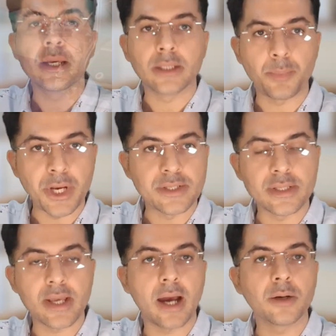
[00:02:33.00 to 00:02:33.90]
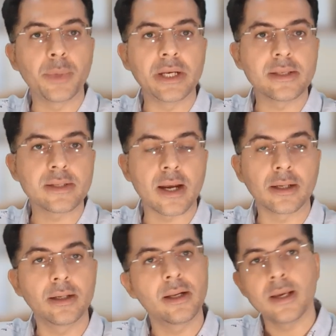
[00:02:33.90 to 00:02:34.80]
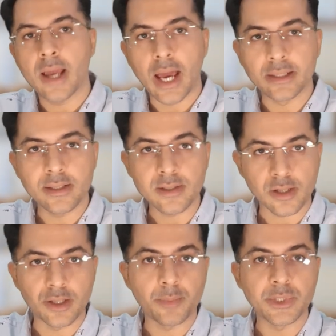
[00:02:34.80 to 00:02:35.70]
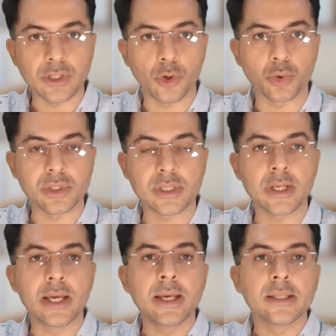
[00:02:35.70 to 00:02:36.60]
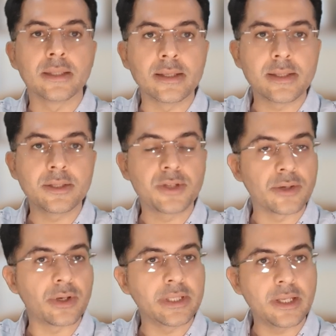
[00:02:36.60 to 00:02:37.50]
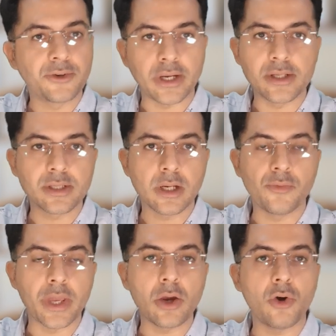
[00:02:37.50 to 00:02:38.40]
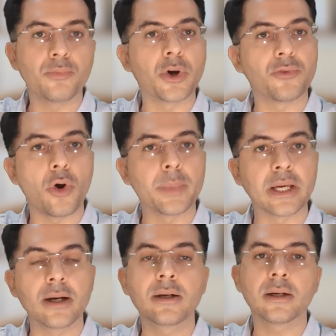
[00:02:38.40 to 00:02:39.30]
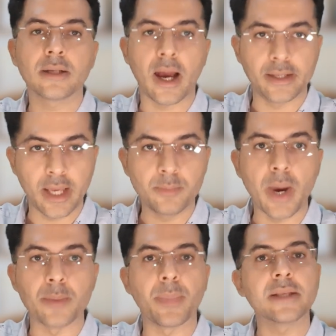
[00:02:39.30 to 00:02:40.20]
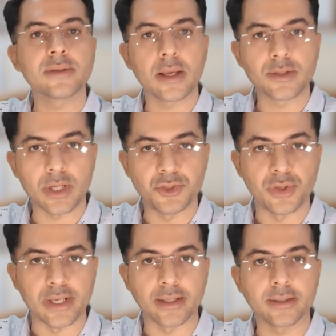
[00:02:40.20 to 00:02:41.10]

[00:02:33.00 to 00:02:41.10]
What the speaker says: the patient's heartbeat is started and the sternum is closed. This is generally the traditional way of performing a cardiac bypass surgery.